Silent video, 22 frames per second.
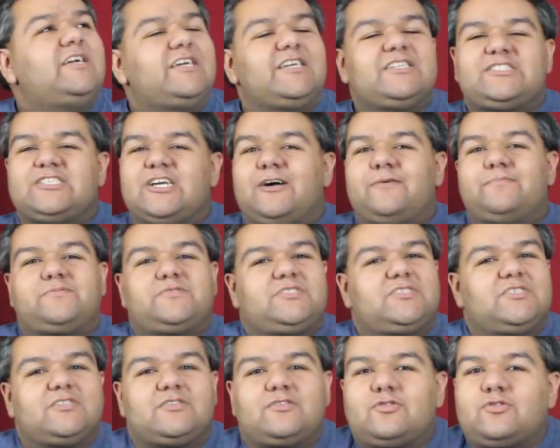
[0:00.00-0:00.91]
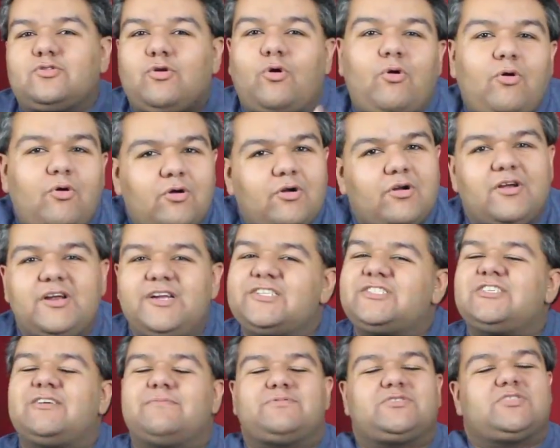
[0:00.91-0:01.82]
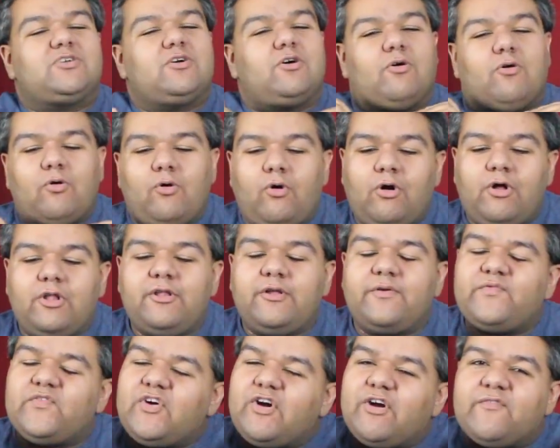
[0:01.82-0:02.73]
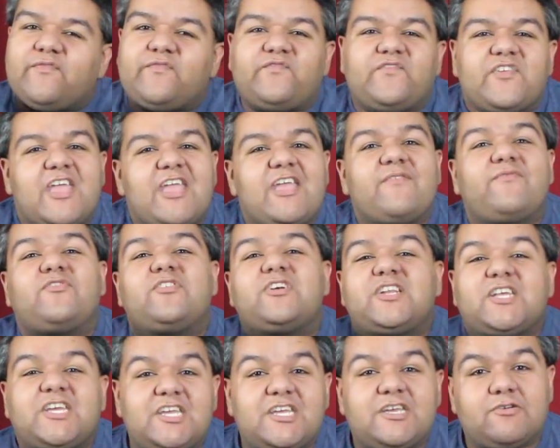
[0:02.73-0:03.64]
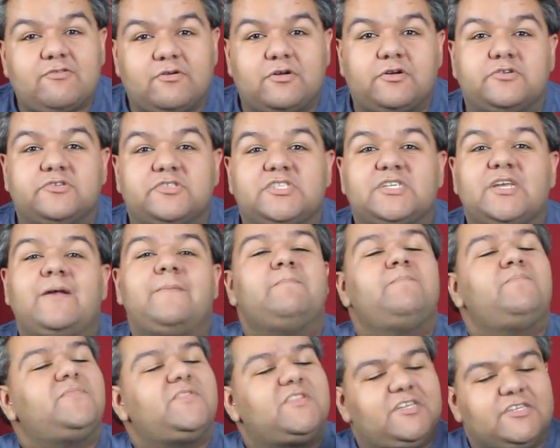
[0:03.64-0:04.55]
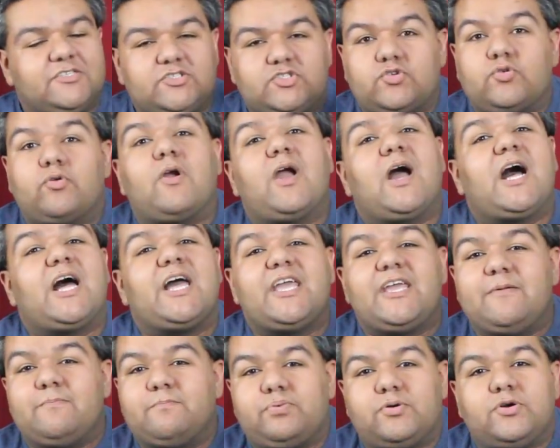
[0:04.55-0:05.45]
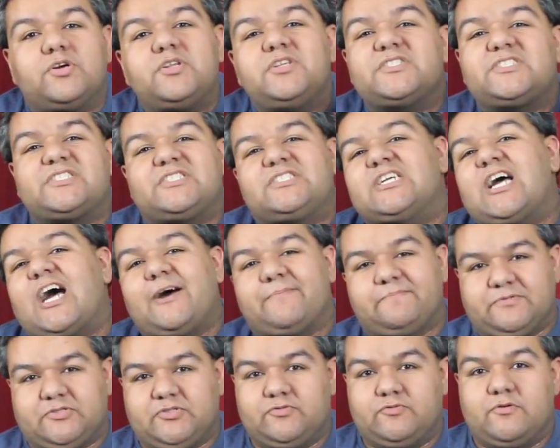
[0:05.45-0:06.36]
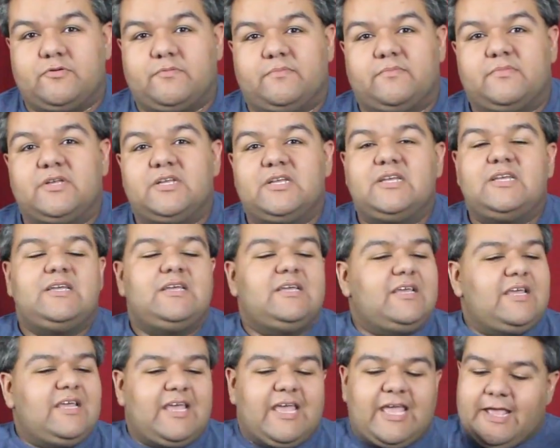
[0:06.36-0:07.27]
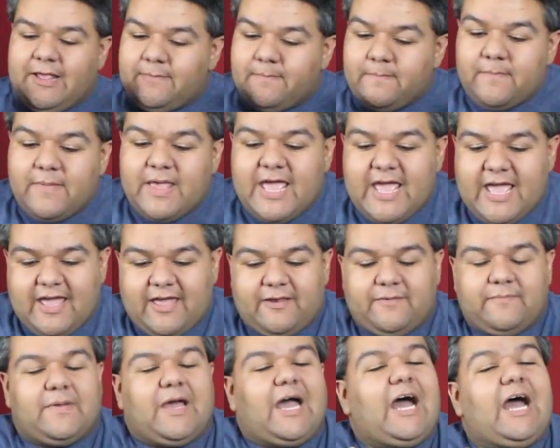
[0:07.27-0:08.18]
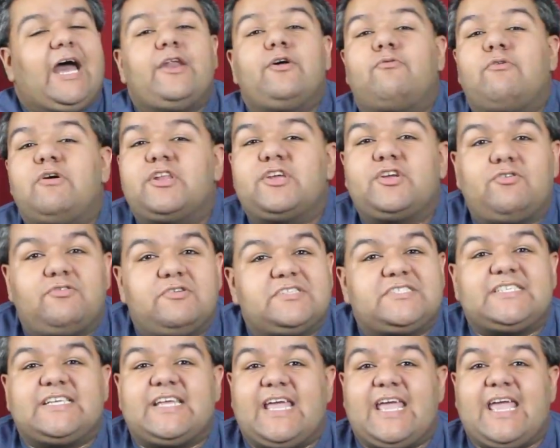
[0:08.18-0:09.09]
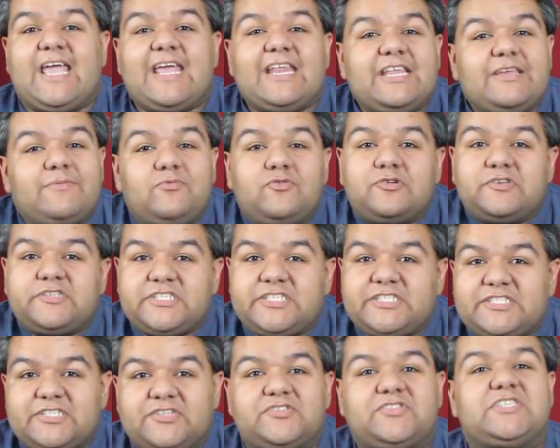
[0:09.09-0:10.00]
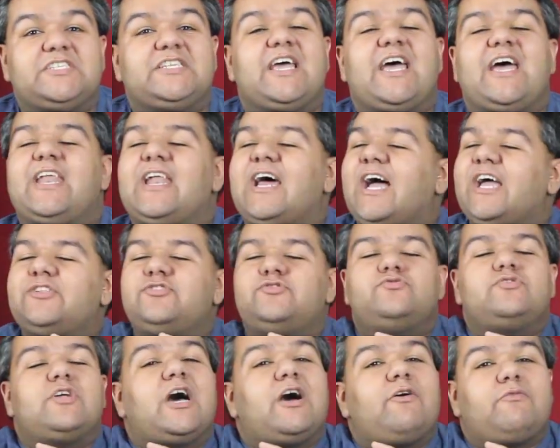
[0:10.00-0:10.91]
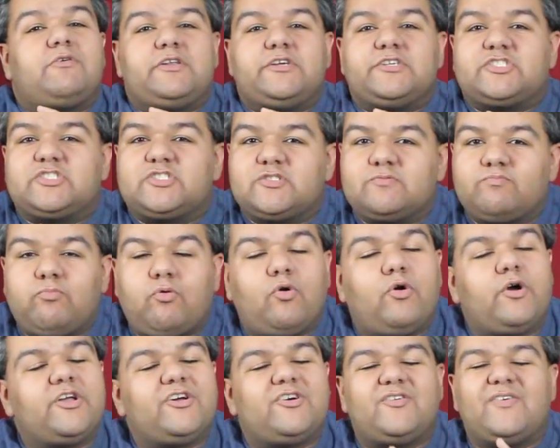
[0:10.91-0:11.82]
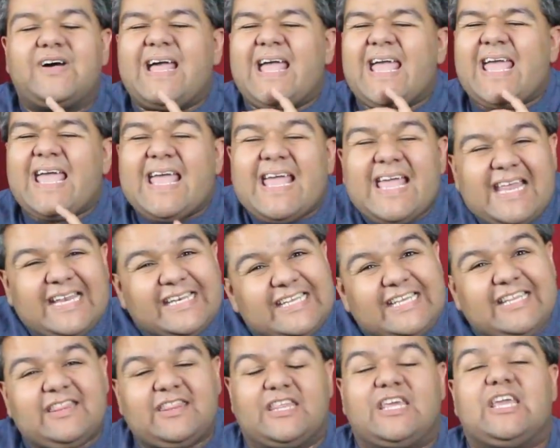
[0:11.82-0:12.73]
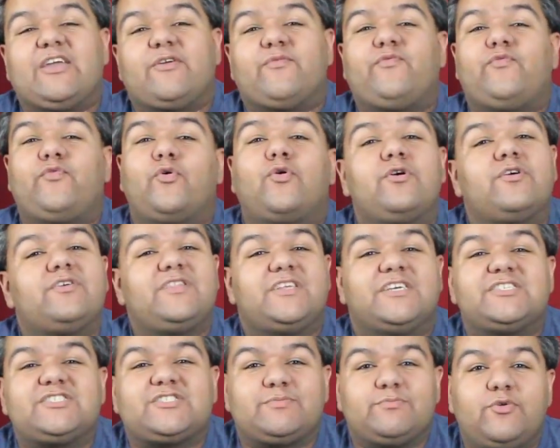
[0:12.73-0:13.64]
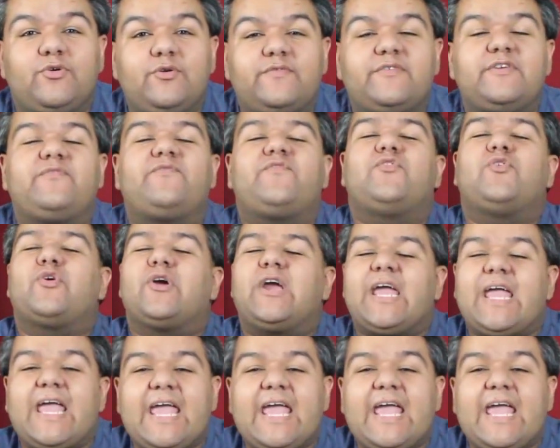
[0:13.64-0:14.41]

it's up to Thor, it's up to all of our favorite heroes to try and put a stop to him. And man, I don't want to go into any more detail than that. I do not want to spoil anything for this movie for